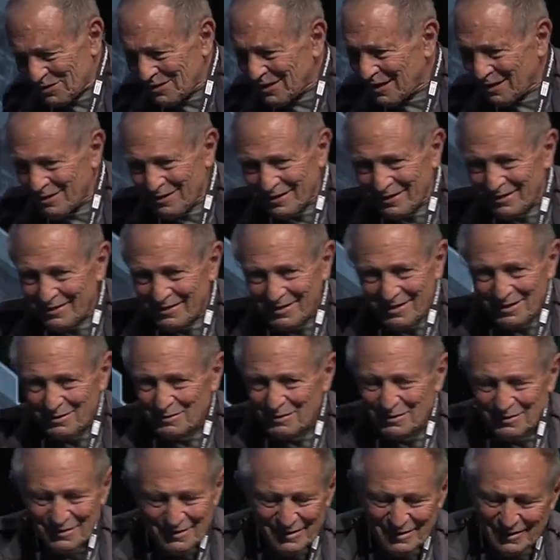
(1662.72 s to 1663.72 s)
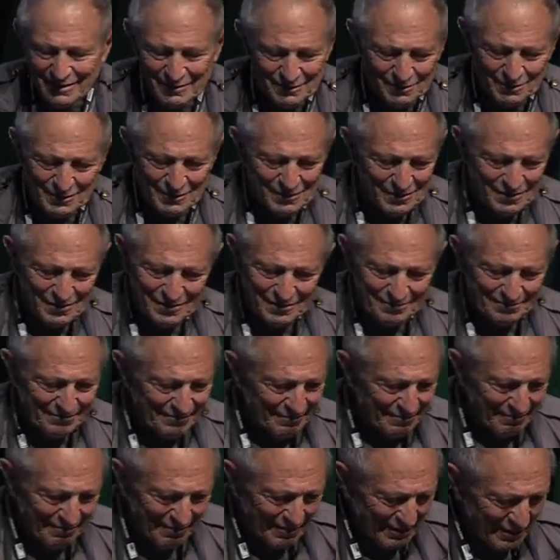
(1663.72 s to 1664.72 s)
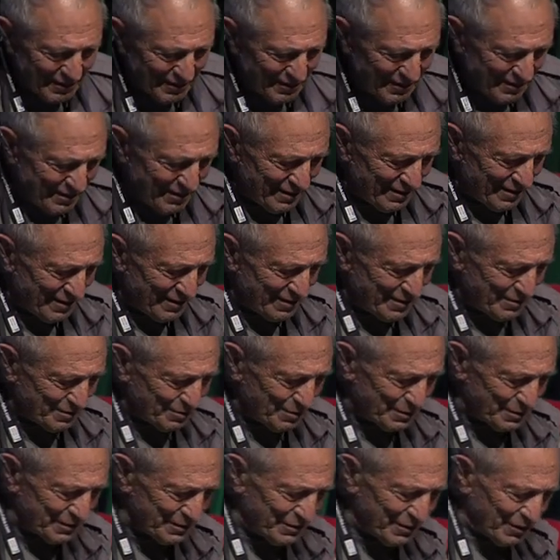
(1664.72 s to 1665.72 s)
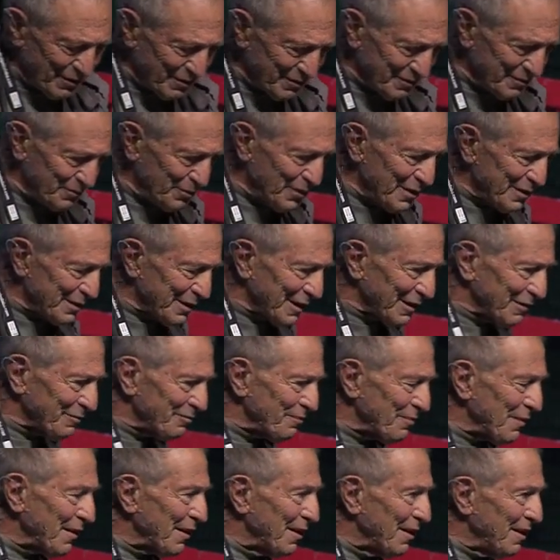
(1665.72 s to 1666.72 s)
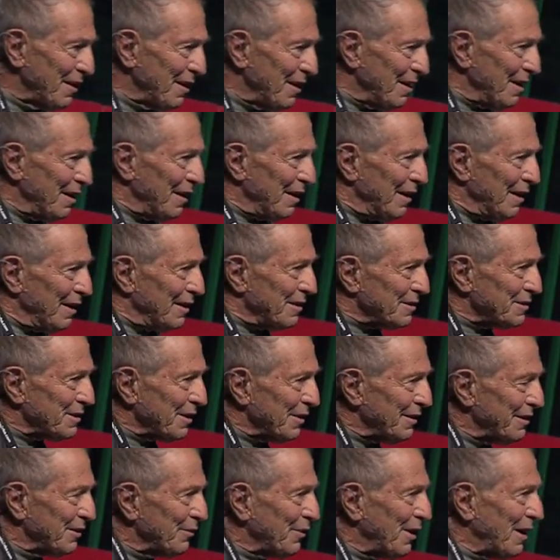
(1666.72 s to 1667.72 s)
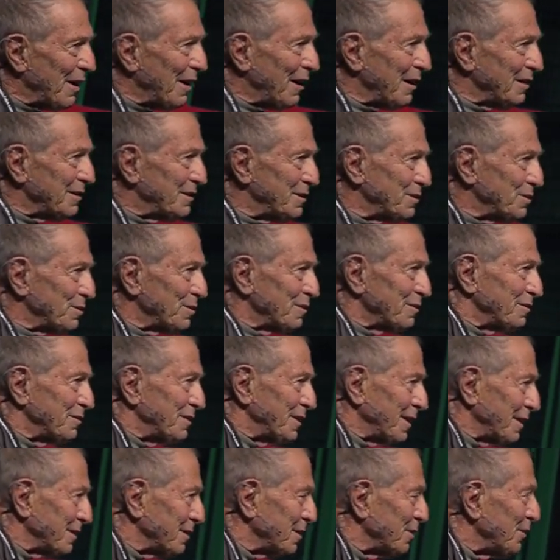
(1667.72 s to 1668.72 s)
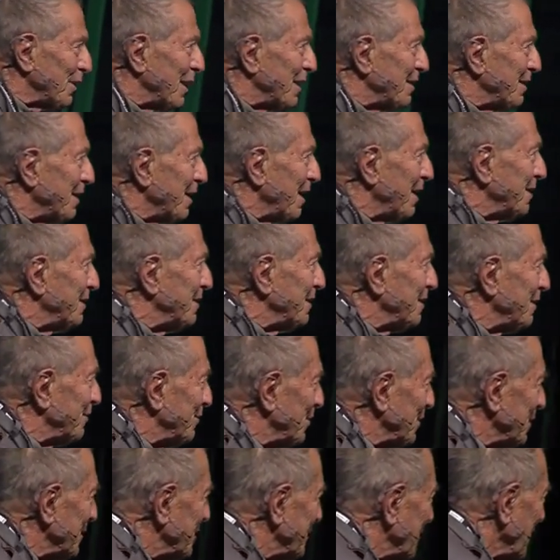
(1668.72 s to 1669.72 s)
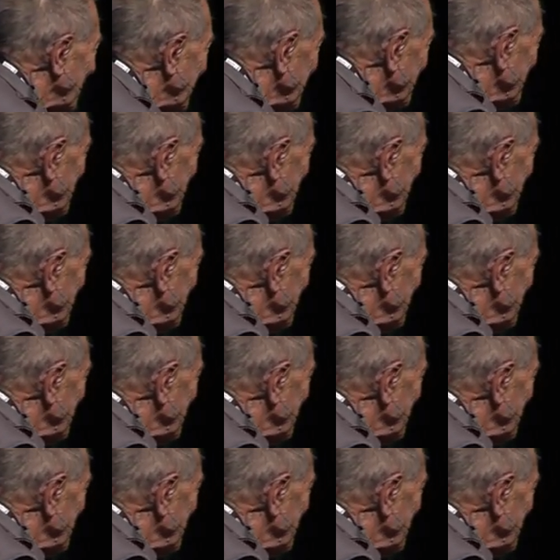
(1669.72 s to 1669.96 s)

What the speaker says: nothing. It was not working. So anyway, I sort of tucked away the idea for a time.